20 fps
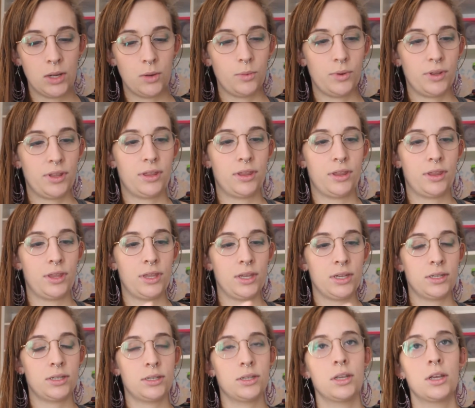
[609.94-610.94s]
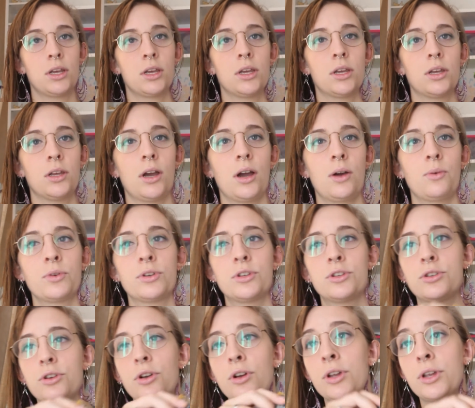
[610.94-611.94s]
with this, I want to
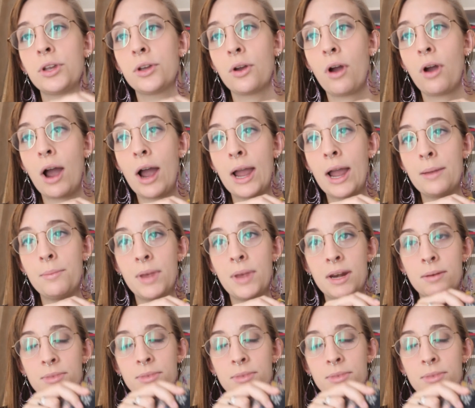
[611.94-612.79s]
show you I made a